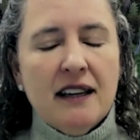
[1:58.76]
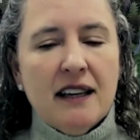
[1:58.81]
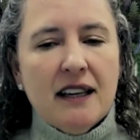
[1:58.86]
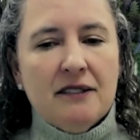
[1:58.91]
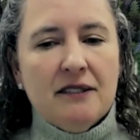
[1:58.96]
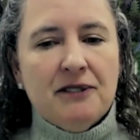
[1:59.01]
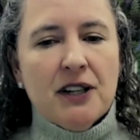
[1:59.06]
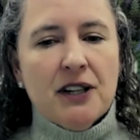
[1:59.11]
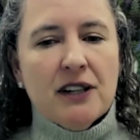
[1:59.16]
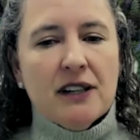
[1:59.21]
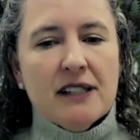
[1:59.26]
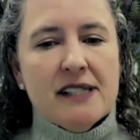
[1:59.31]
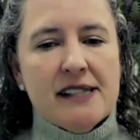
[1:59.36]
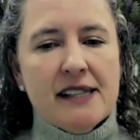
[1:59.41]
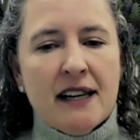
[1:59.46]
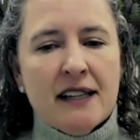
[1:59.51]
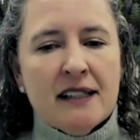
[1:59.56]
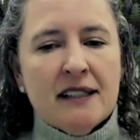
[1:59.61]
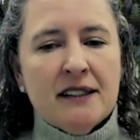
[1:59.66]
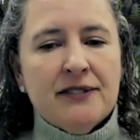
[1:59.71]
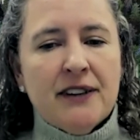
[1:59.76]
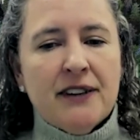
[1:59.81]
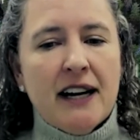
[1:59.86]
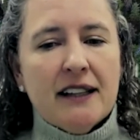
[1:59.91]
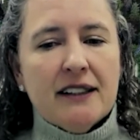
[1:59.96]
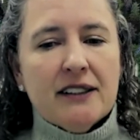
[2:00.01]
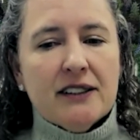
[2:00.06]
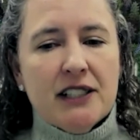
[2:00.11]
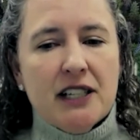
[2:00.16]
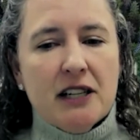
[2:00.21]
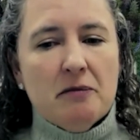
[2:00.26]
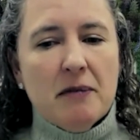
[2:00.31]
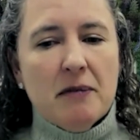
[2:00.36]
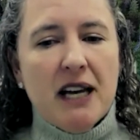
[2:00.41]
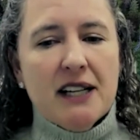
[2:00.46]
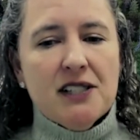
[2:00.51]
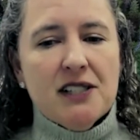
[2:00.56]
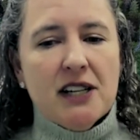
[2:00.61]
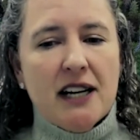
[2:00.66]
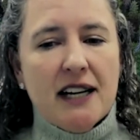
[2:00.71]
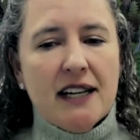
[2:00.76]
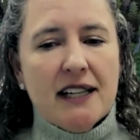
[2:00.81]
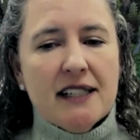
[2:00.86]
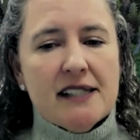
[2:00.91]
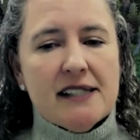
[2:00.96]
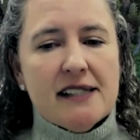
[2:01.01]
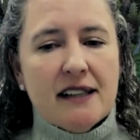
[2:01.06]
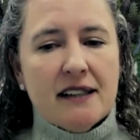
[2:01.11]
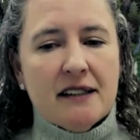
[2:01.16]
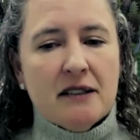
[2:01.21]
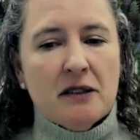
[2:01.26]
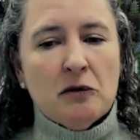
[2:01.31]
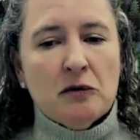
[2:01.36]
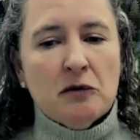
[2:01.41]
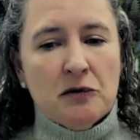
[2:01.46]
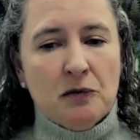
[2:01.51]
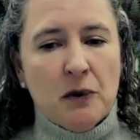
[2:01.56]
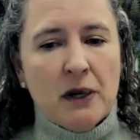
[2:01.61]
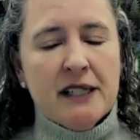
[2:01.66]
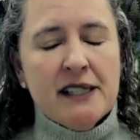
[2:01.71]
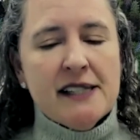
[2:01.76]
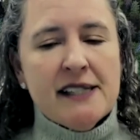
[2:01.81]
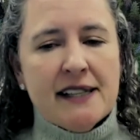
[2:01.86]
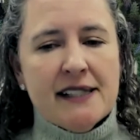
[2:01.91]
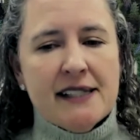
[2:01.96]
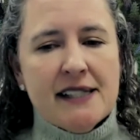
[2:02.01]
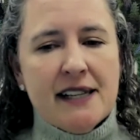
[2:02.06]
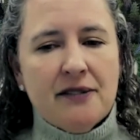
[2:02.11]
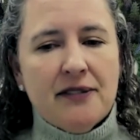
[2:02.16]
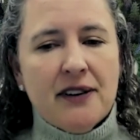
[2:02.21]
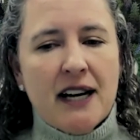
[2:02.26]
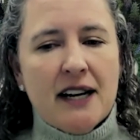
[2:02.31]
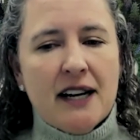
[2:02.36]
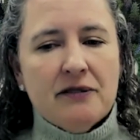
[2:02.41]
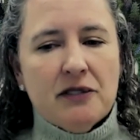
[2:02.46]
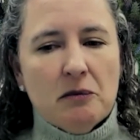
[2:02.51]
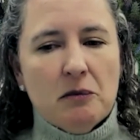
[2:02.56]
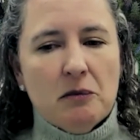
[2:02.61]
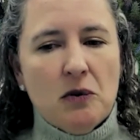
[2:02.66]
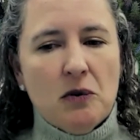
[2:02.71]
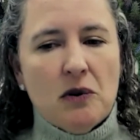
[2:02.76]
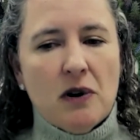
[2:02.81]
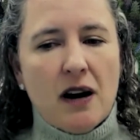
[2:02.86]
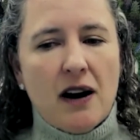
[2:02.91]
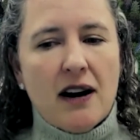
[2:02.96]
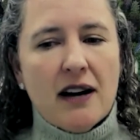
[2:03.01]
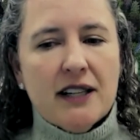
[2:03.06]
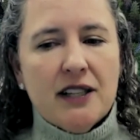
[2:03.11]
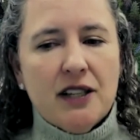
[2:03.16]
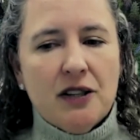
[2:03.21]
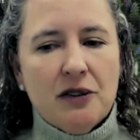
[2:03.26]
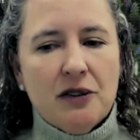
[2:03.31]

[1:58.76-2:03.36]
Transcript: If you're a single filer and your MAGI is $165,000 or more, you